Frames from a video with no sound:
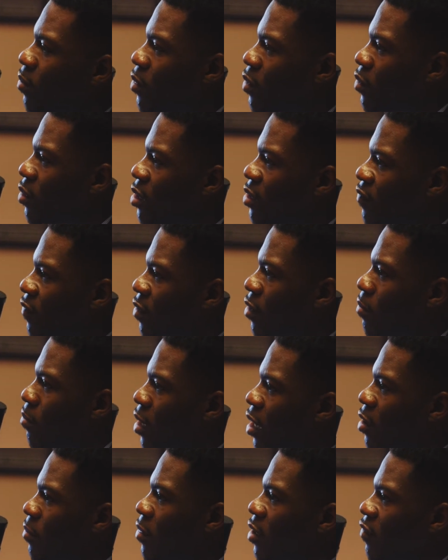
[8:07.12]
communities for the
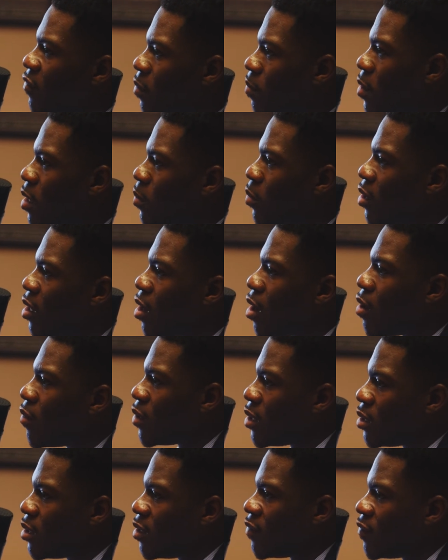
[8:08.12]
betterment of the people that
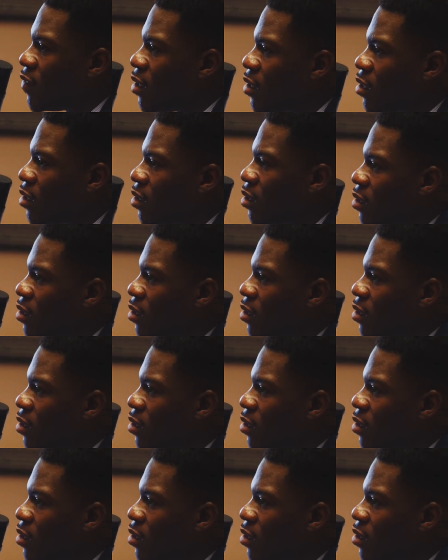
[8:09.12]
already live there?